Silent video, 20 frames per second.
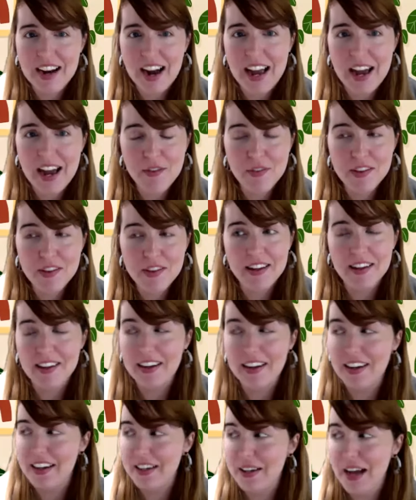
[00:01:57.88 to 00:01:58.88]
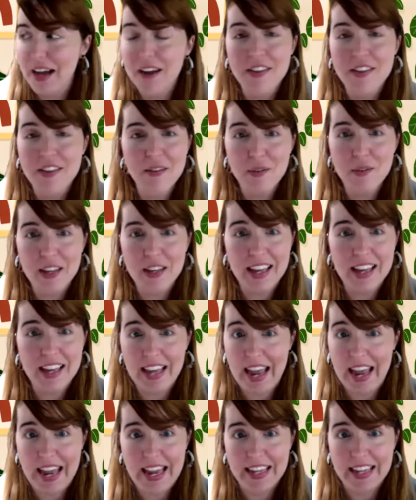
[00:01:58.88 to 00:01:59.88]
have like I think I have like, like
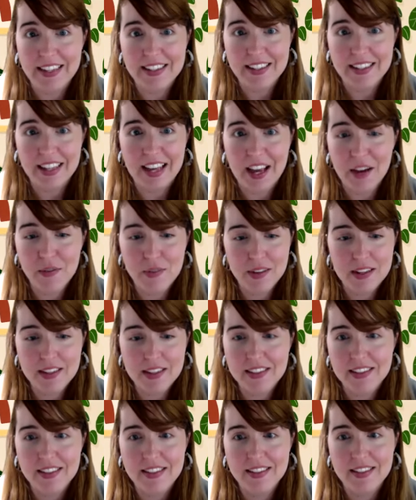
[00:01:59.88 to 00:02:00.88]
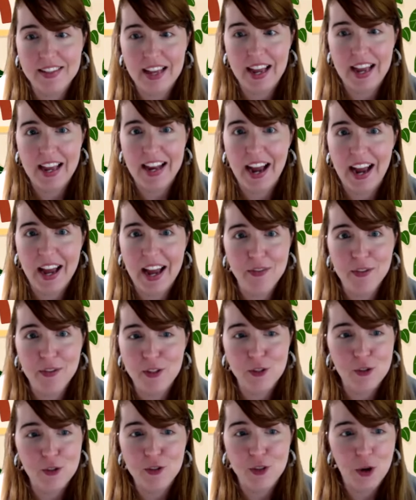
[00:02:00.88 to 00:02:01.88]
eight. Like I have like six to eight. I have like
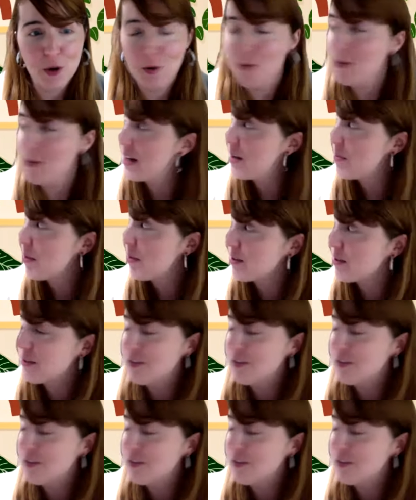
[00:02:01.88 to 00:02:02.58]
so okay. many pairs of